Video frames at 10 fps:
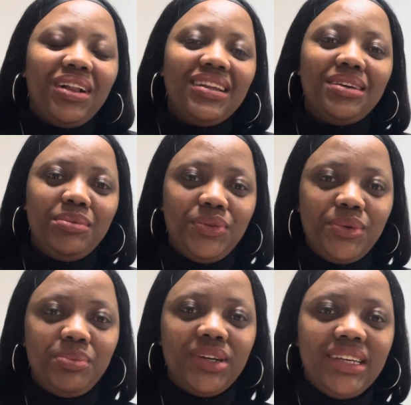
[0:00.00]
Welcome
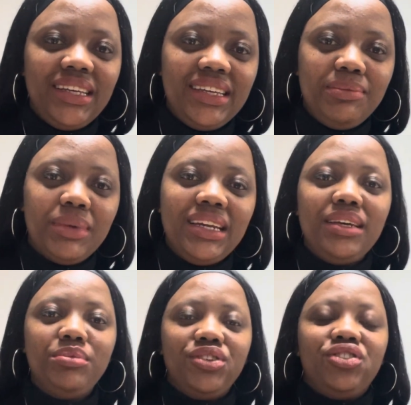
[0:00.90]
everybody. My
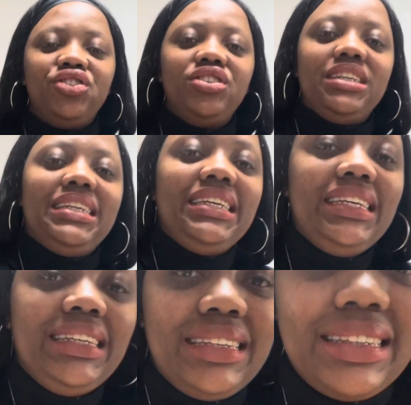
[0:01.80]
name is
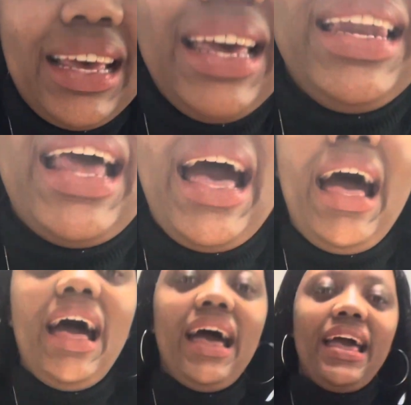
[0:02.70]
Janice and
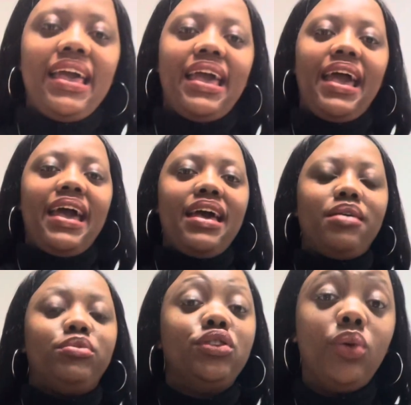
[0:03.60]
I
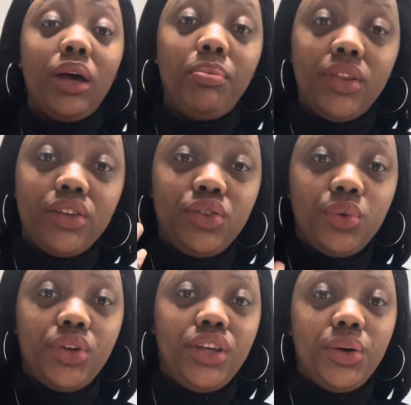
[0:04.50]
am so happy that you
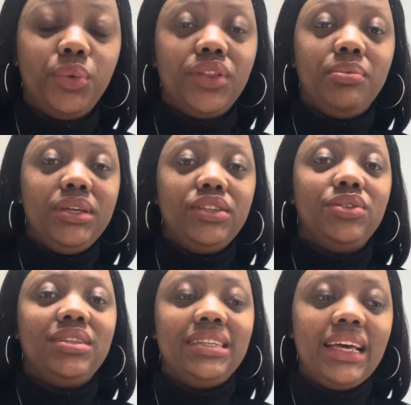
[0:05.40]
are here with me
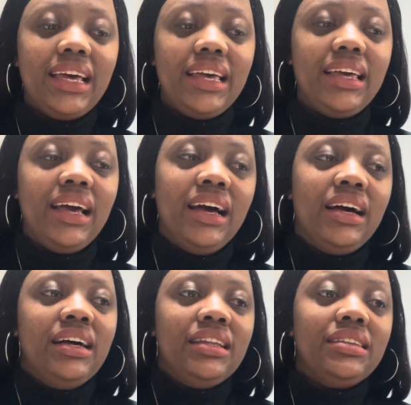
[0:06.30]
today.
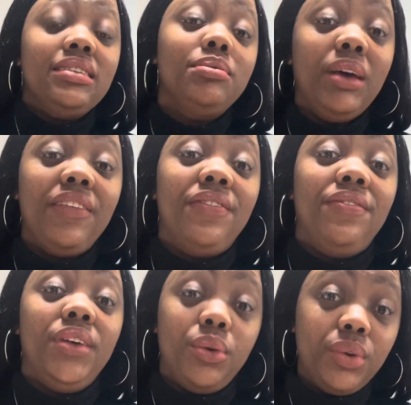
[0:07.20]
This is my
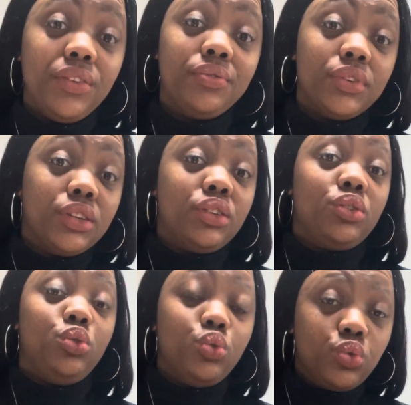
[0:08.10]
very first
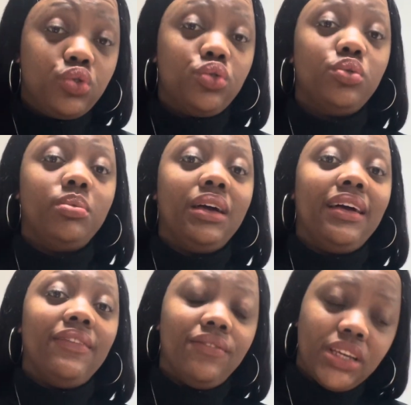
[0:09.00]
YouTube
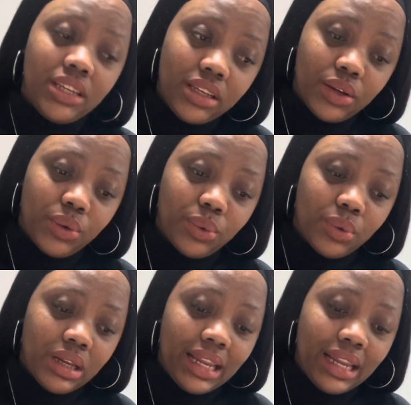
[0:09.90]
video.